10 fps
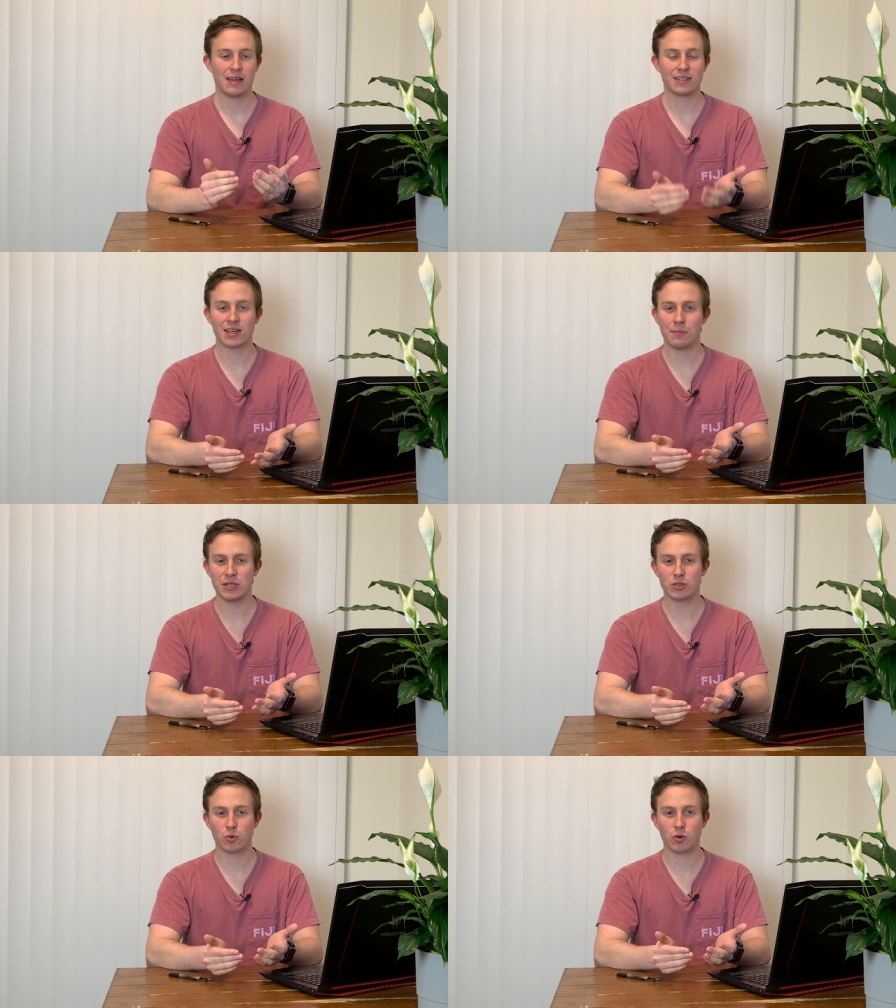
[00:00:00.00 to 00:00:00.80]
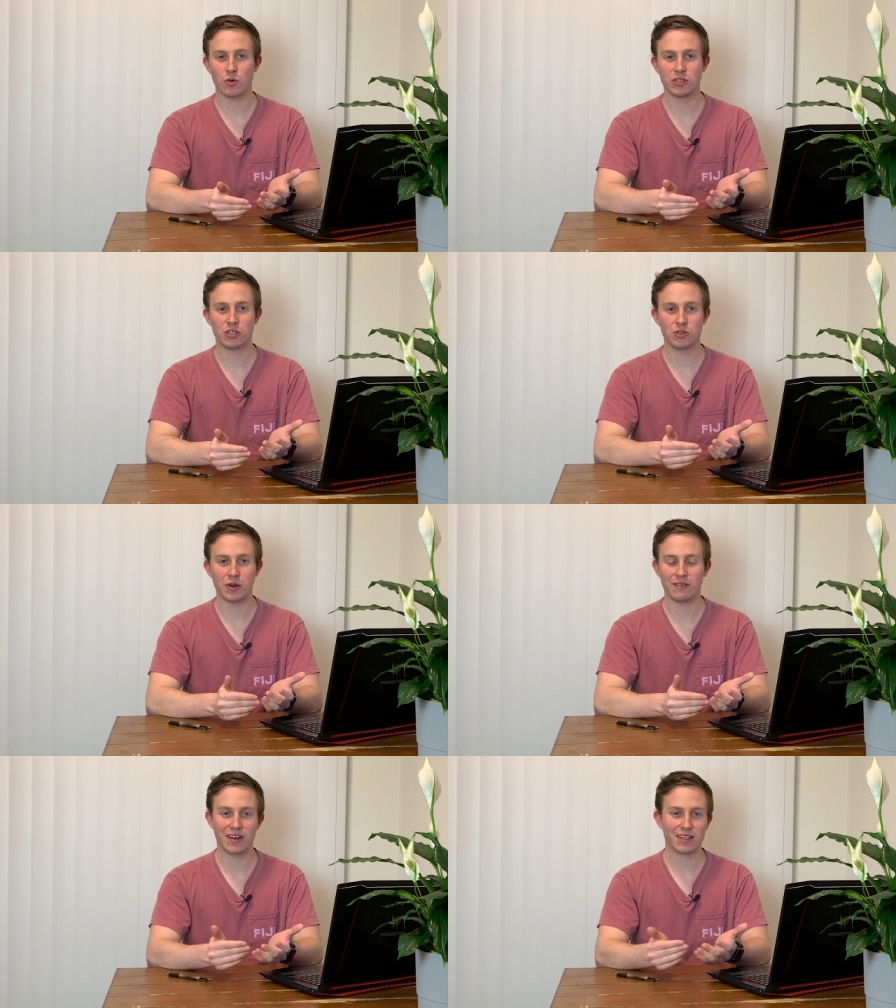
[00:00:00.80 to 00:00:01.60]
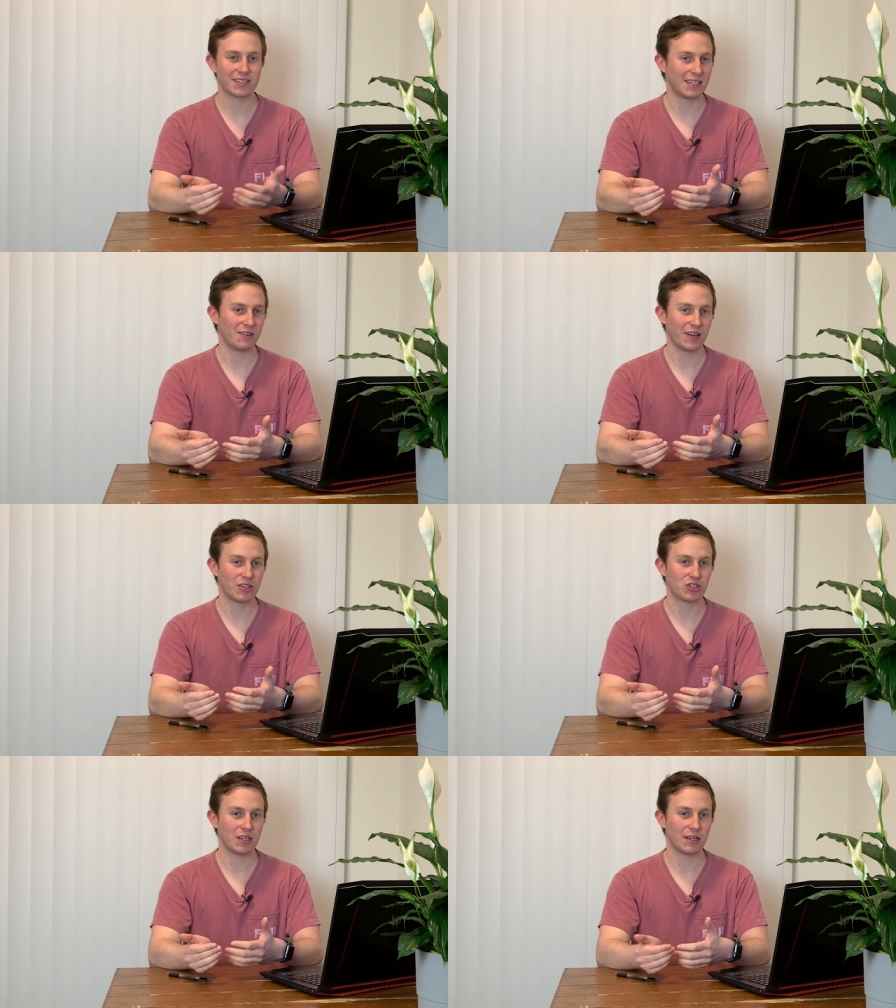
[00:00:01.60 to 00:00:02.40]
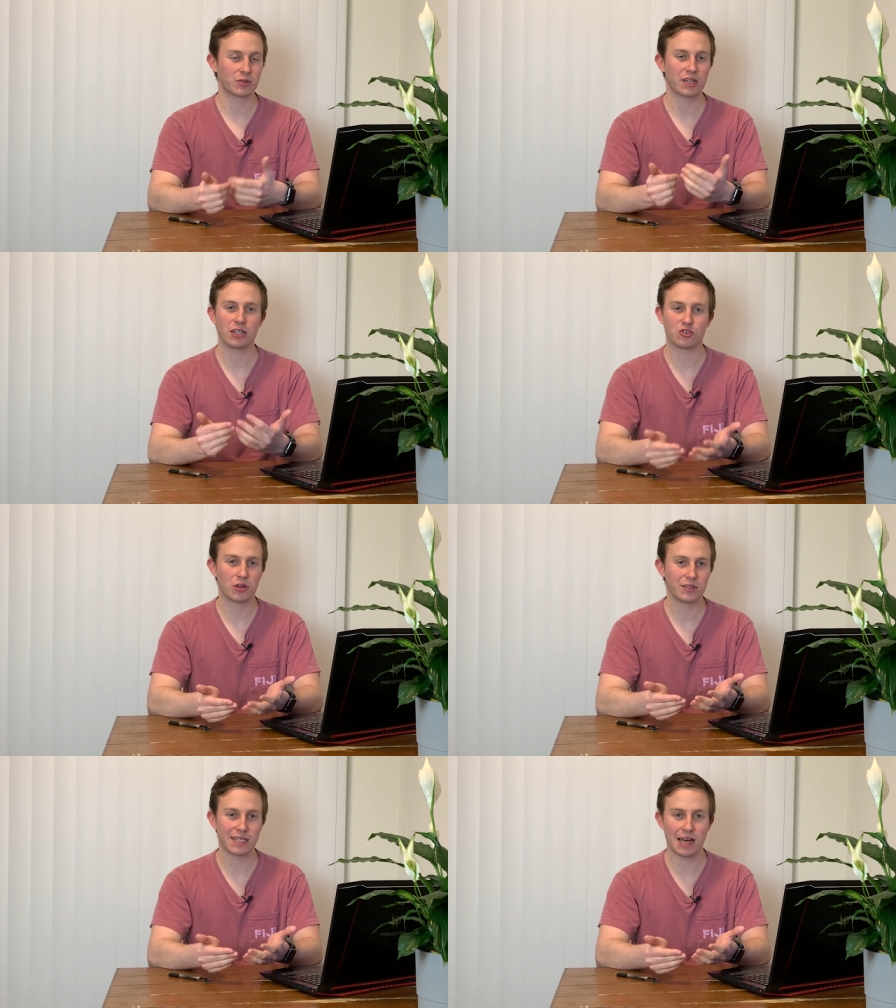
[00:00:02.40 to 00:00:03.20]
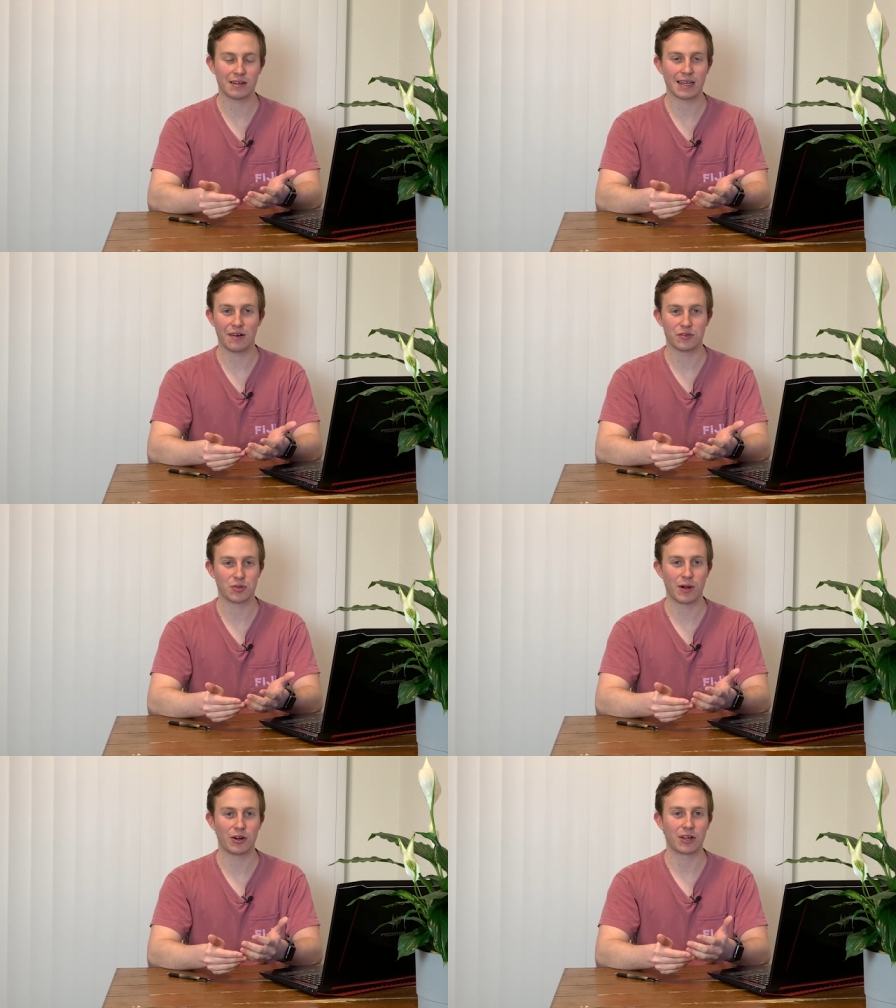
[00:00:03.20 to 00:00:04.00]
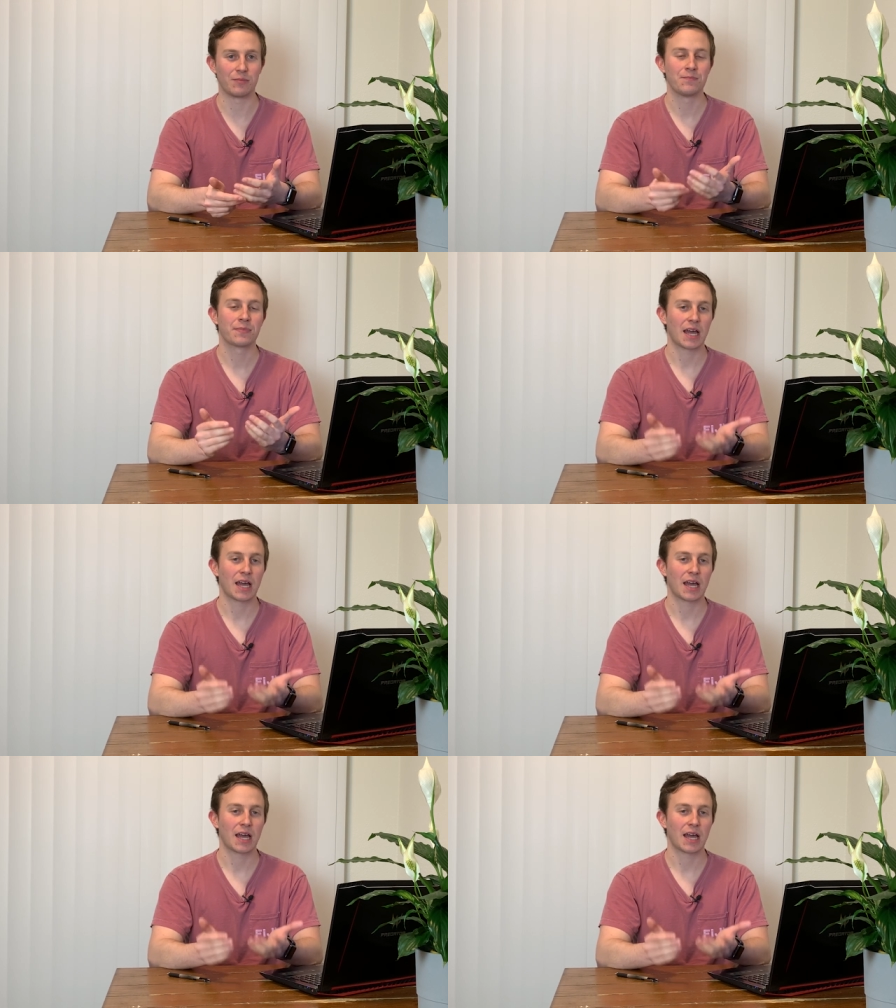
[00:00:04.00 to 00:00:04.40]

these companies were going to invest in innovation and it was going to trickle down to the average American.